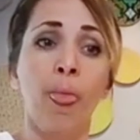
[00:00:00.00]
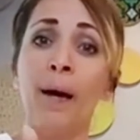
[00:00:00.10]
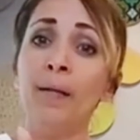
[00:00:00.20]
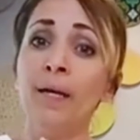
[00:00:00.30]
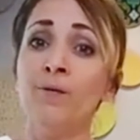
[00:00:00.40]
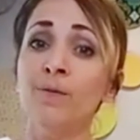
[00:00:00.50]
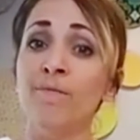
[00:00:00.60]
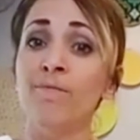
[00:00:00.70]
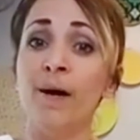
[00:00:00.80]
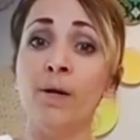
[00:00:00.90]
I like
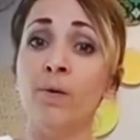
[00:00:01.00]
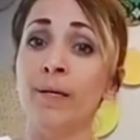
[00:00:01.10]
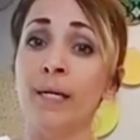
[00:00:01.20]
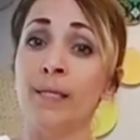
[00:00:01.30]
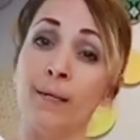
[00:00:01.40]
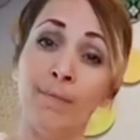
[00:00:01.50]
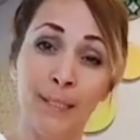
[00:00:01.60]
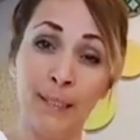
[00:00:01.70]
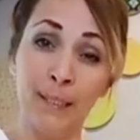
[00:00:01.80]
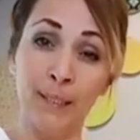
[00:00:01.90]
using vinyl because I'm
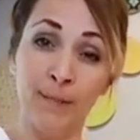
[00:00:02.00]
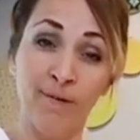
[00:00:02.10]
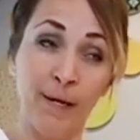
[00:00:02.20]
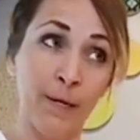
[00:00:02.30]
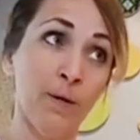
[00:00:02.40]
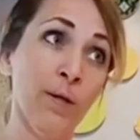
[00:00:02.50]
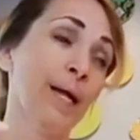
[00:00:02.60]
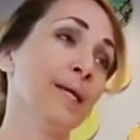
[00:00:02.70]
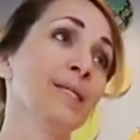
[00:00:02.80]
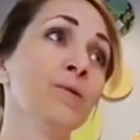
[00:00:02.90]
addicted to vinyl
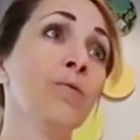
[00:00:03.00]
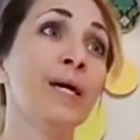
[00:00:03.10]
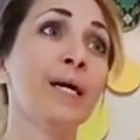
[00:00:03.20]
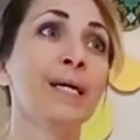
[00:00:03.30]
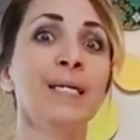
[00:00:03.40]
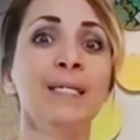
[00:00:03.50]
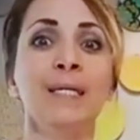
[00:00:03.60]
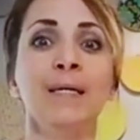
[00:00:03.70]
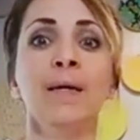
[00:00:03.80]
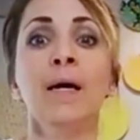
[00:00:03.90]
and it's quick and
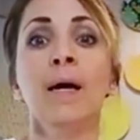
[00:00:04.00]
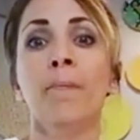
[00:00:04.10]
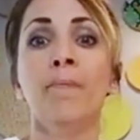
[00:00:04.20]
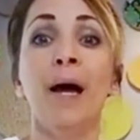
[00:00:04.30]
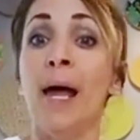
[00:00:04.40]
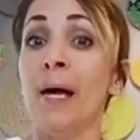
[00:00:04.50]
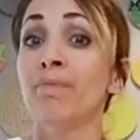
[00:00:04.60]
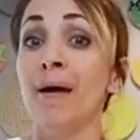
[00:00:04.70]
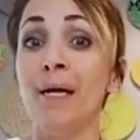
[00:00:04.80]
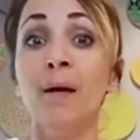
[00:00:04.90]
easy, but hand
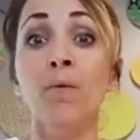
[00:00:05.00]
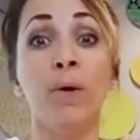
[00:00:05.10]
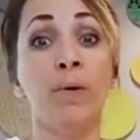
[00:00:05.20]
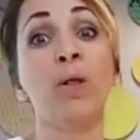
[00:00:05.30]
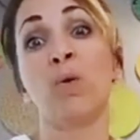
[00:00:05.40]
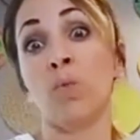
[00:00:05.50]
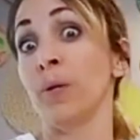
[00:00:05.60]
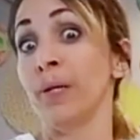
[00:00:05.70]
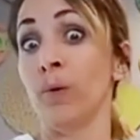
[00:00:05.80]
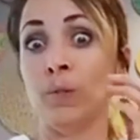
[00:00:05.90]
painting would look
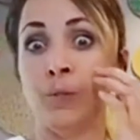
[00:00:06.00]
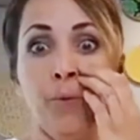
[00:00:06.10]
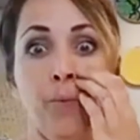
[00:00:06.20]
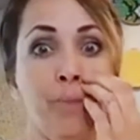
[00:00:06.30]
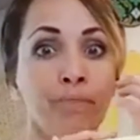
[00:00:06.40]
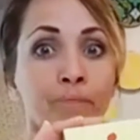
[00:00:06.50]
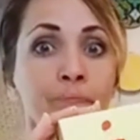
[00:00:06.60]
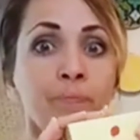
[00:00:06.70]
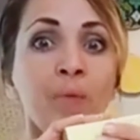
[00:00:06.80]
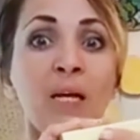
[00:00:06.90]
really cool too.
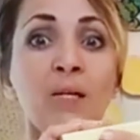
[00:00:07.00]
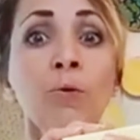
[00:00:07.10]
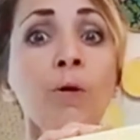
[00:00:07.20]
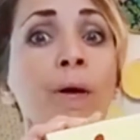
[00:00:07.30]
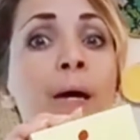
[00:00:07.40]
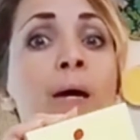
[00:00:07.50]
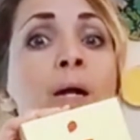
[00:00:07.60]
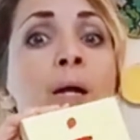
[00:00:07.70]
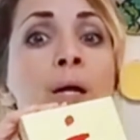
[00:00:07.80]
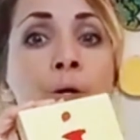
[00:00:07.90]
So anyway,
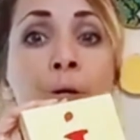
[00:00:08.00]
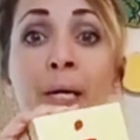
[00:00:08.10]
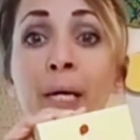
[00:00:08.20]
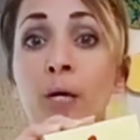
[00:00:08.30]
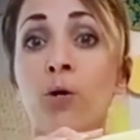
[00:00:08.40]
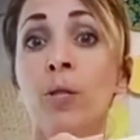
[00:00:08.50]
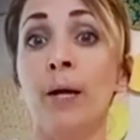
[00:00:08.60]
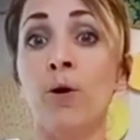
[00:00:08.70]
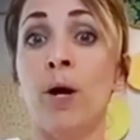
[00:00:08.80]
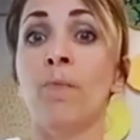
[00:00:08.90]
you're going to get your
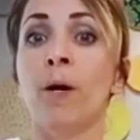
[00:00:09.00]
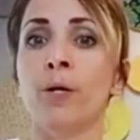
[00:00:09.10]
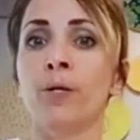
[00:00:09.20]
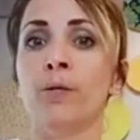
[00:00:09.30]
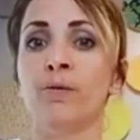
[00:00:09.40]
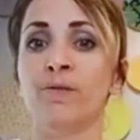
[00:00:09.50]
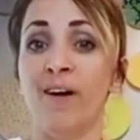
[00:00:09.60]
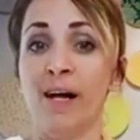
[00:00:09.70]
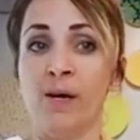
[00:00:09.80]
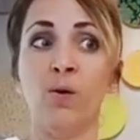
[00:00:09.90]
letter on, whether you use
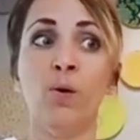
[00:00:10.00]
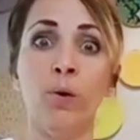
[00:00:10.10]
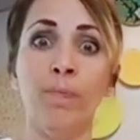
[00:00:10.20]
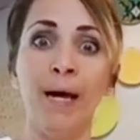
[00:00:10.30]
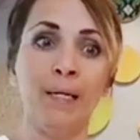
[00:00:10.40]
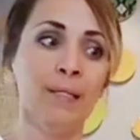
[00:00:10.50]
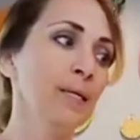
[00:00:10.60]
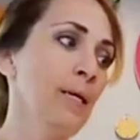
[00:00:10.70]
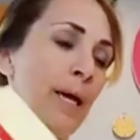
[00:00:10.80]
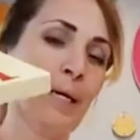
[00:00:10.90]
vinyl or
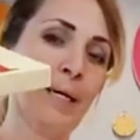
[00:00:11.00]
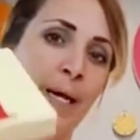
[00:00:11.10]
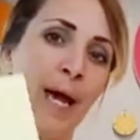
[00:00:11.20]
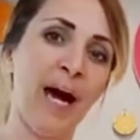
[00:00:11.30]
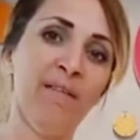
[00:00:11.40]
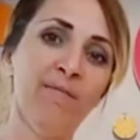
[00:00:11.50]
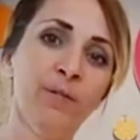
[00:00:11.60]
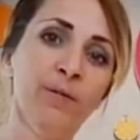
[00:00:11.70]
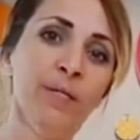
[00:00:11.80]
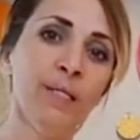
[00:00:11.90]
paint, and then after
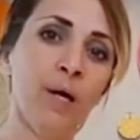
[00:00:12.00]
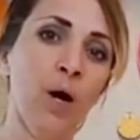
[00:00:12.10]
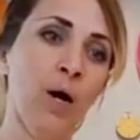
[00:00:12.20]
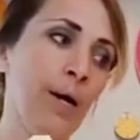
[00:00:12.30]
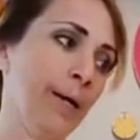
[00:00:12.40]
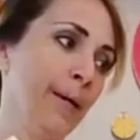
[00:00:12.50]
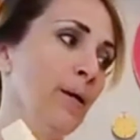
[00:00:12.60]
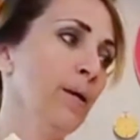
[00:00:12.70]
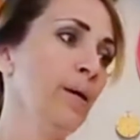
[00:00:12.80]
it's on,